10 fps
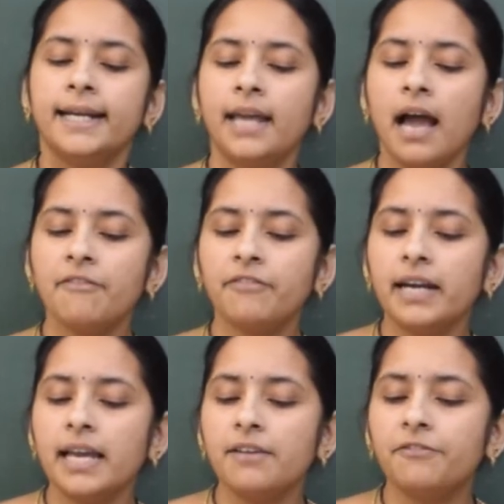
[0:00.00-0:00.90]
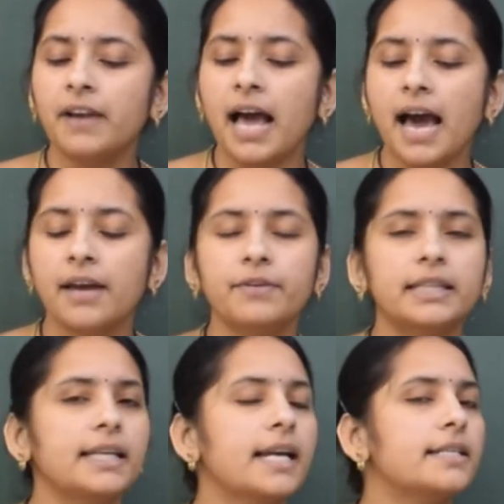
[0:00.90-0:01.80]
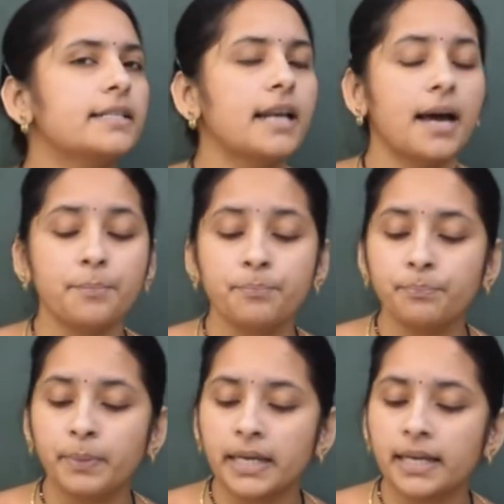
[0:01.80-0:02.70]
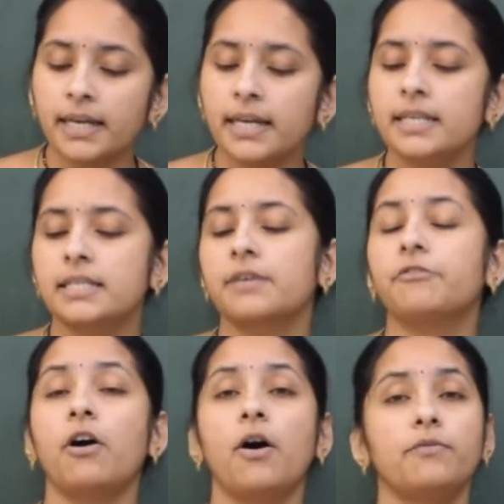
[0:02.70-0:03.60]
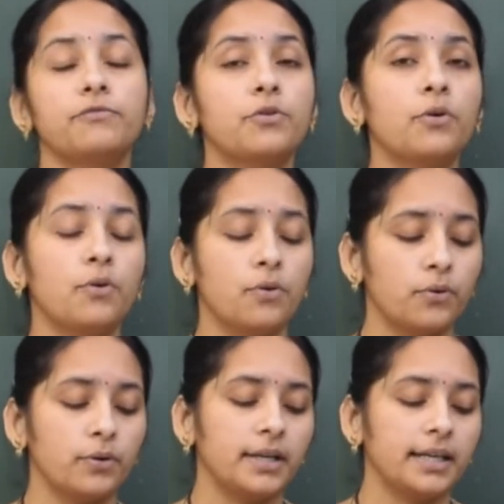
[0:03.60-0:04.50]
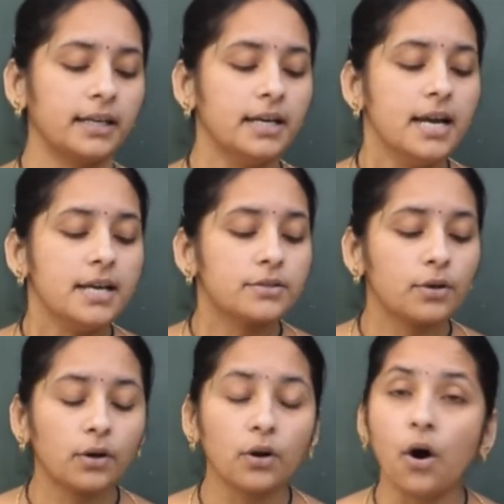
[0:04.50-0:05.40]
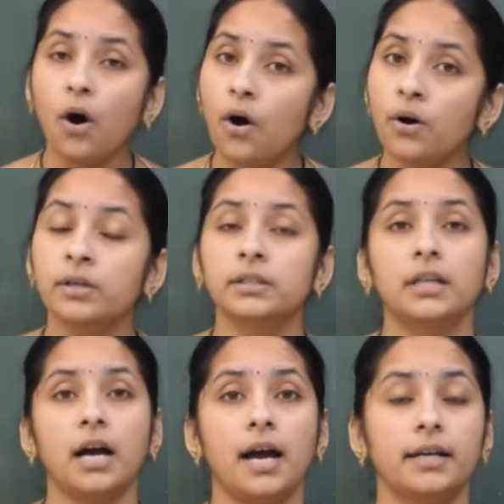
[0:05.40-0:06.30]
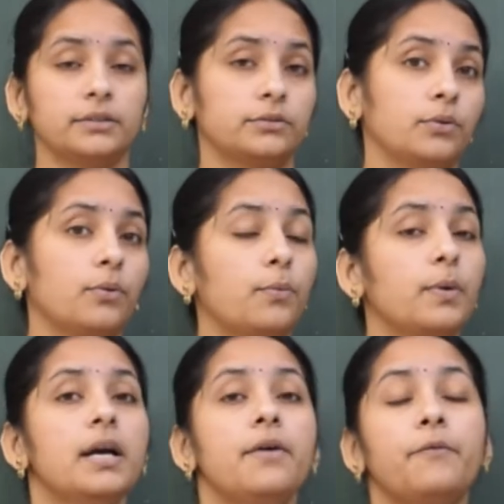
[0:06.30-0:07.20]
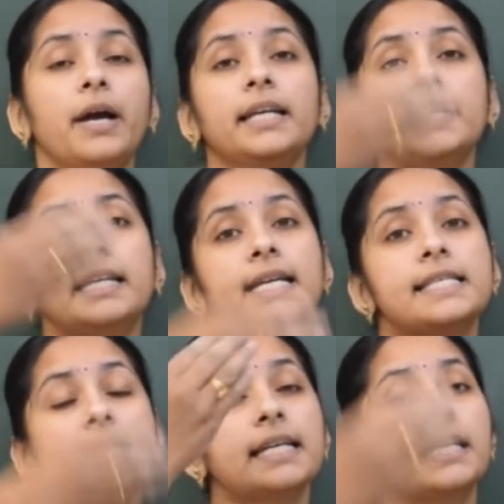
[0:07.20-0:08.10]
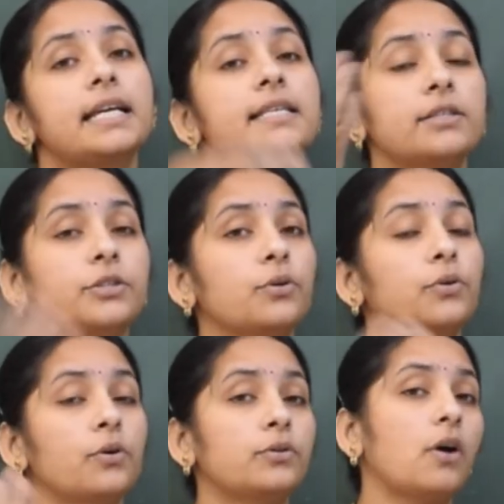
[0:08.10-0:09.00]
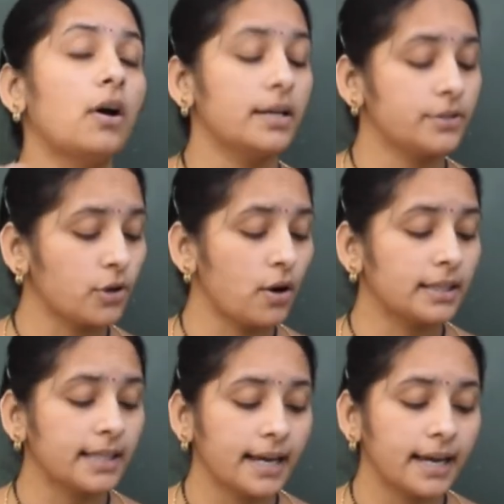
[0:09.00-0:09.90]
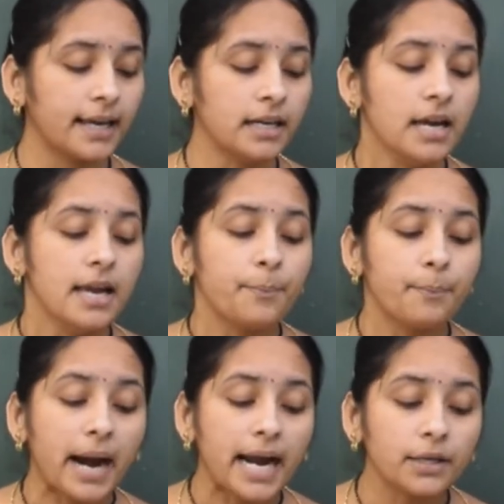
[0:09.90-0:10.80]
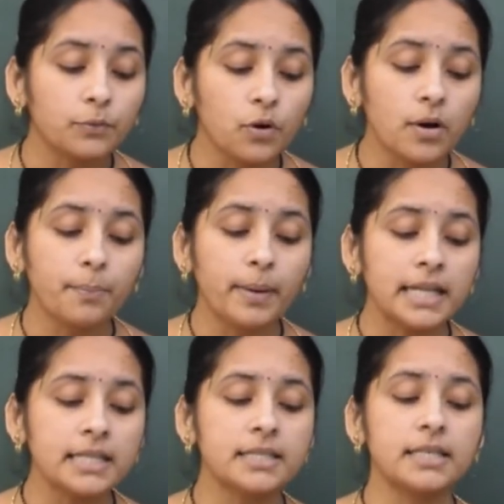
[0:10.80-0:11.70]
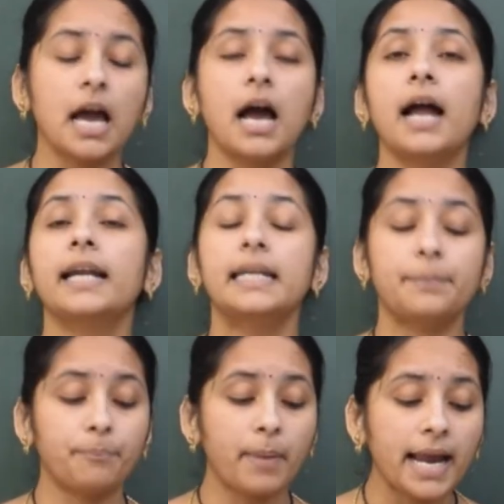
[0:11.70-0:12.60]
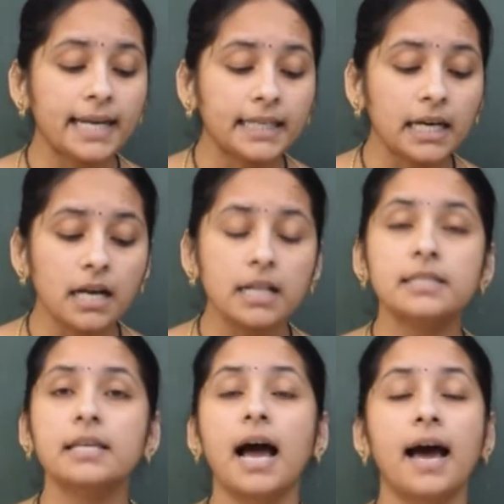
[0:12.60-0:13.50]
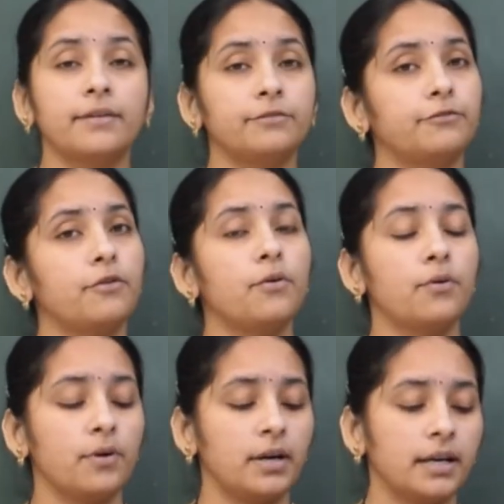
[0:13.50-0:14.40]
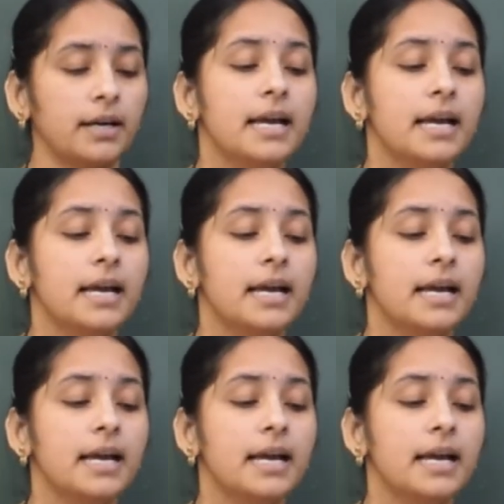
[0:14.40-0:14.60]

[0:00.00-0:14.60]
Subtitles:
daffodil flower with a trumpet of gold. So long that, so when it is increased to grow tall and tall, then bud opens and petals unfold.